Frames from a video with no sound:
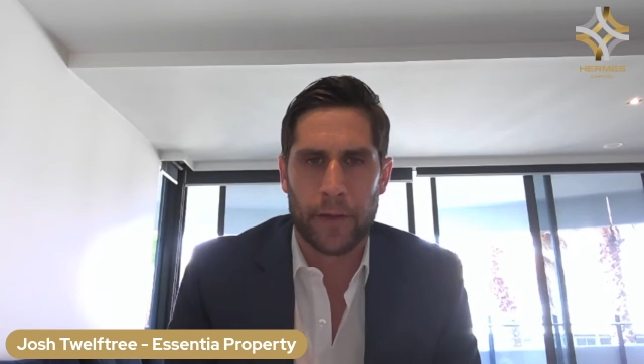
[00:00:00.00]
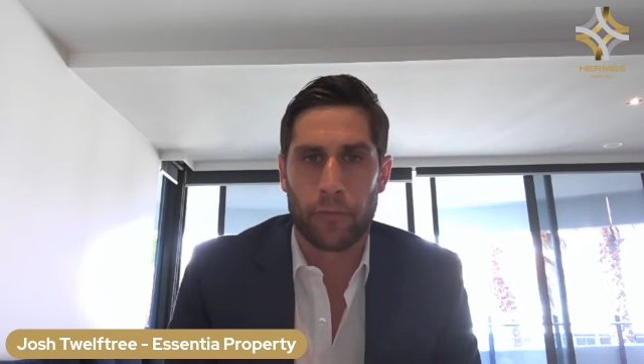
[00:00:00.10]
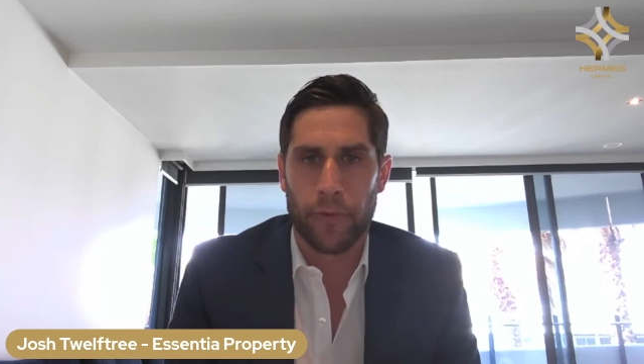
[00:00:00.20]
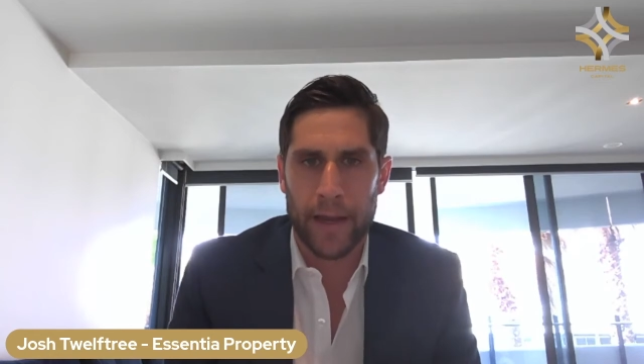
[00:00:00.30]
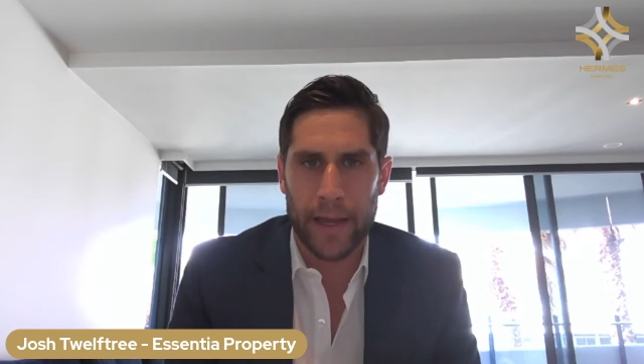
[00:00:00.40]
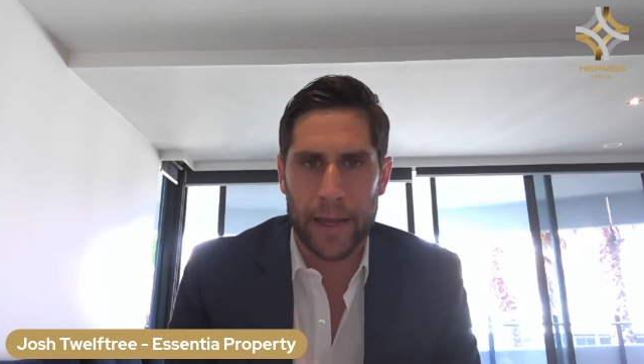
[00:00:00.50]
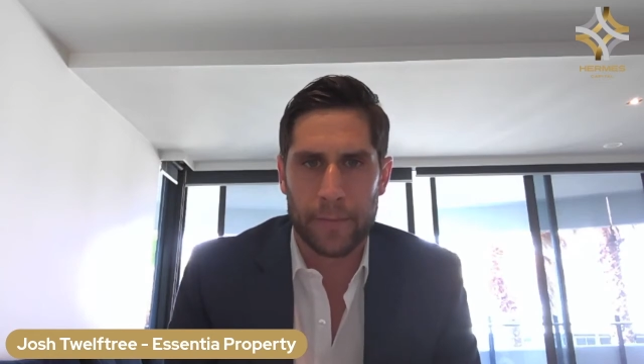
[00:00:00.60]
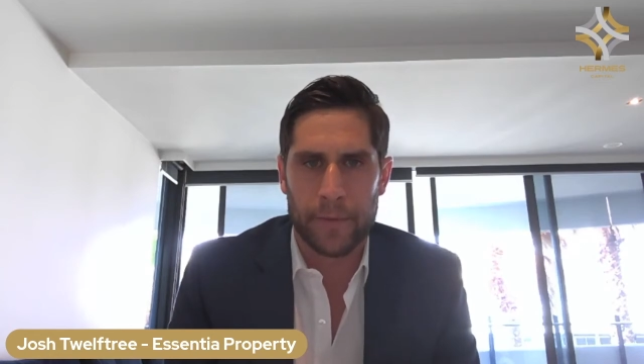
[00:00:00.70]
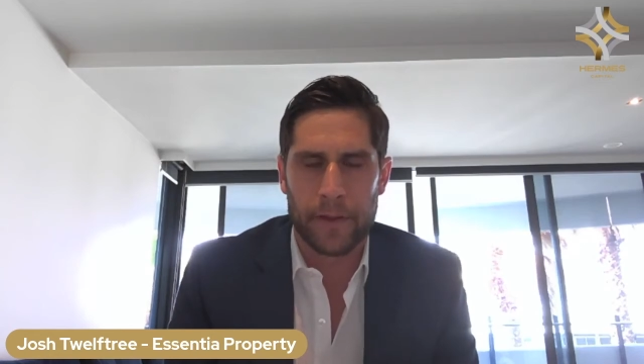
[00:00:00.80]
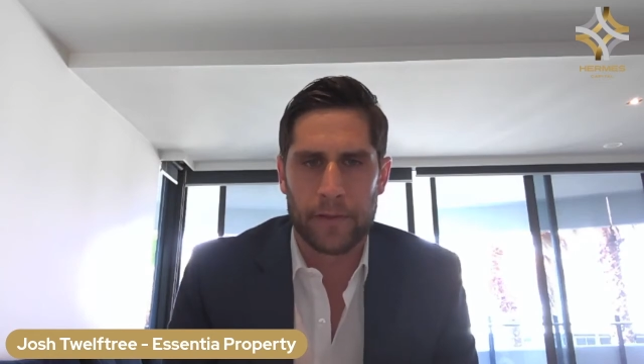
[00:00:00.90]

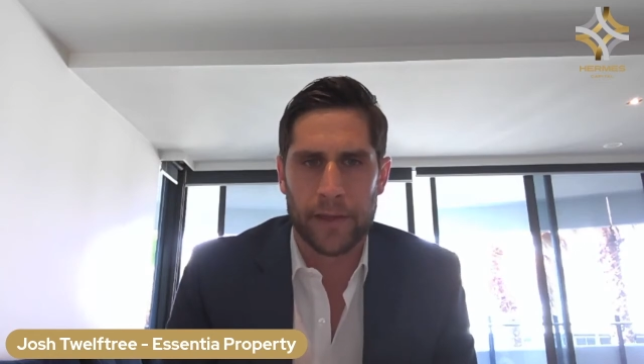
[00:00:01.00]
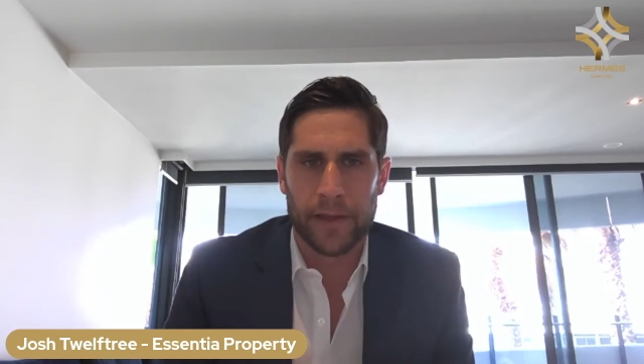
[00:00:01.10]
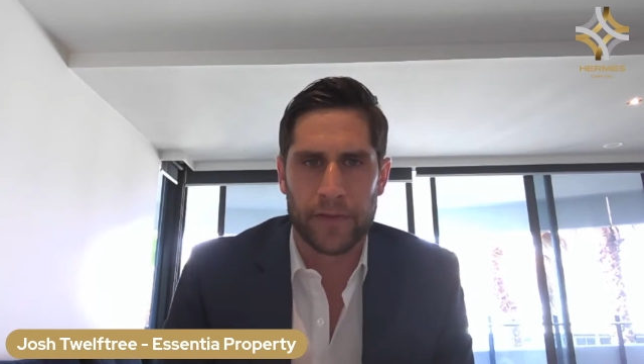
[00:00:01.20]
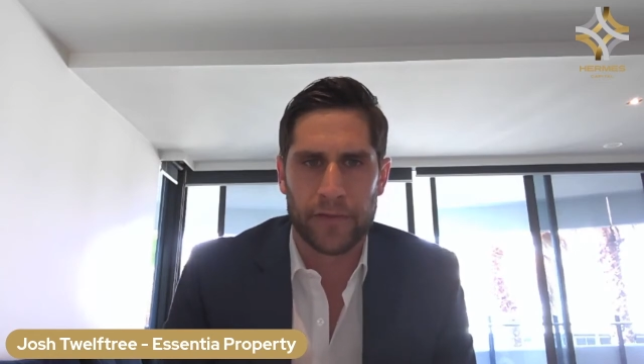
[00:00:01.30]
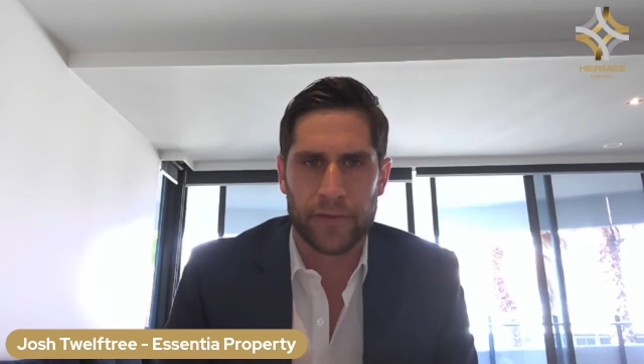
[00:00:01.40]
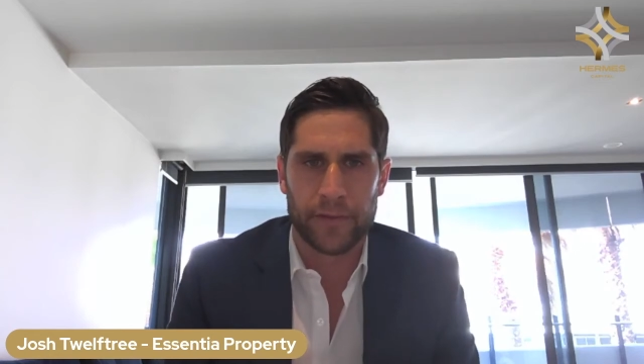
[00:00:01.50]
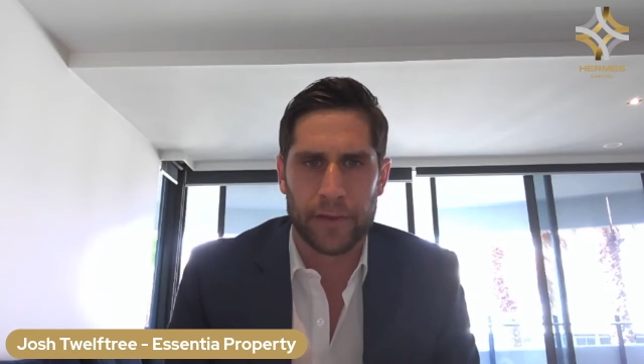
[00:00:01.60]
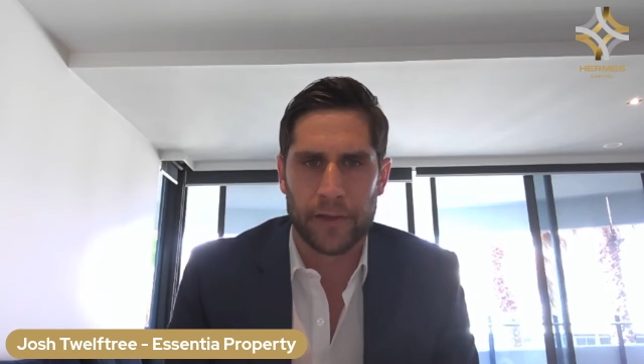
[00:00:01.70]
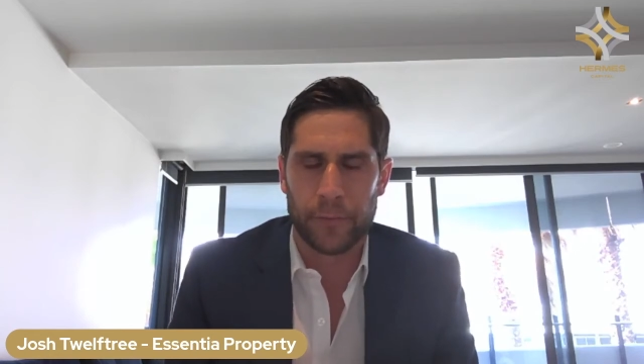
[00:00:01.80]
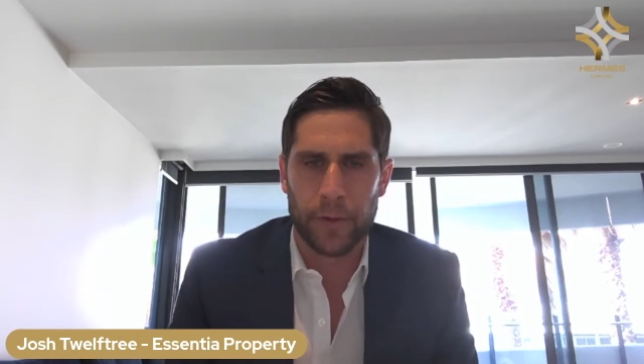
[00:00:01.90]
RAM, there's
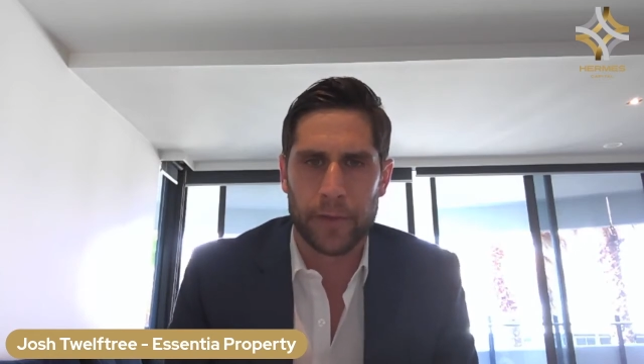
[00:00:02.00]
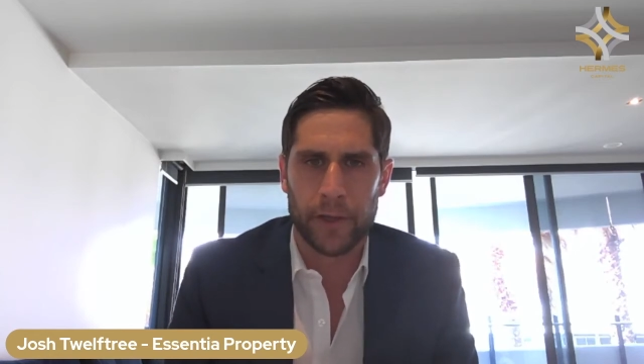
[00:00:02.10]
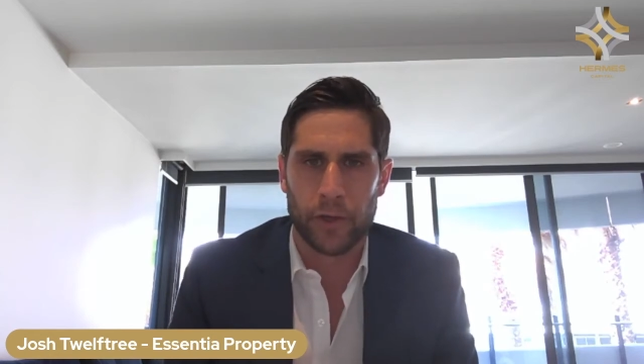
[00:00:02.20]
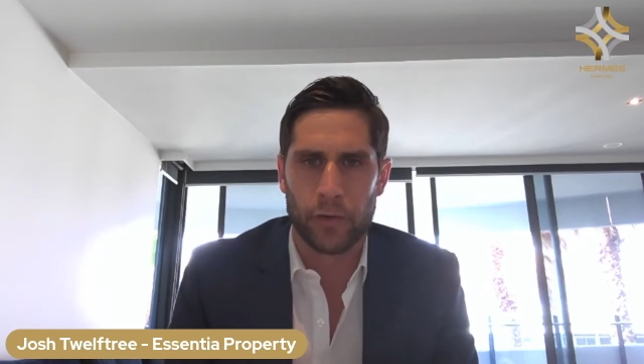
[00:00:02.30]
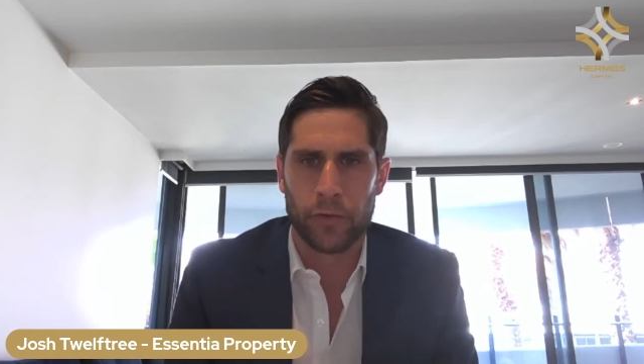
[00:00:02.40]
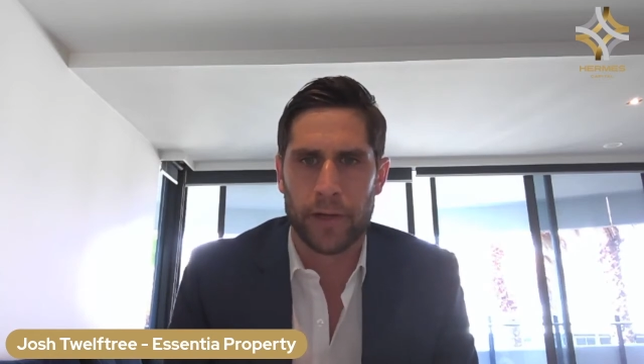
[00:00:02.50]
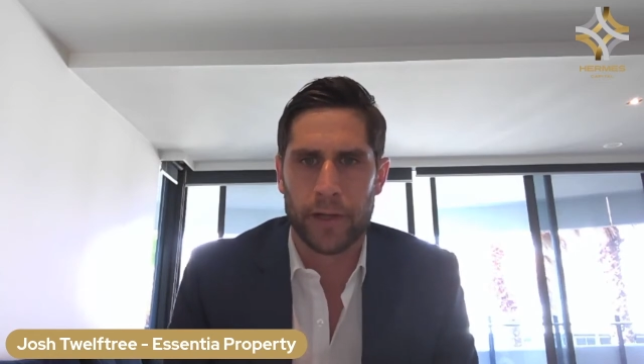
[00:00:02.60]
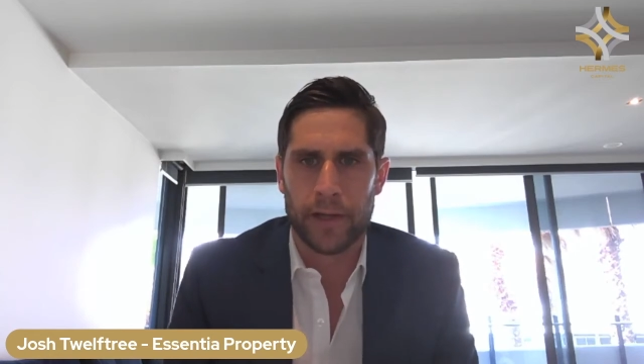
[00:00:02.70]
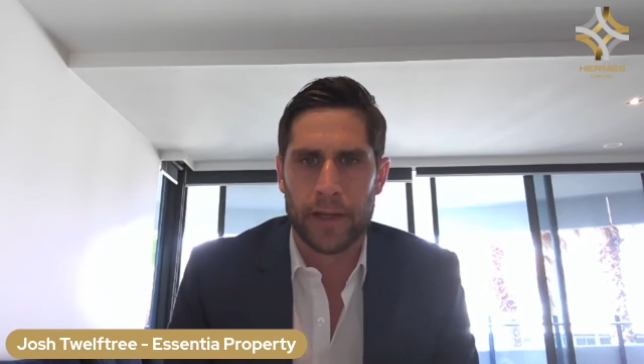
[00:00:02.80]
probably a good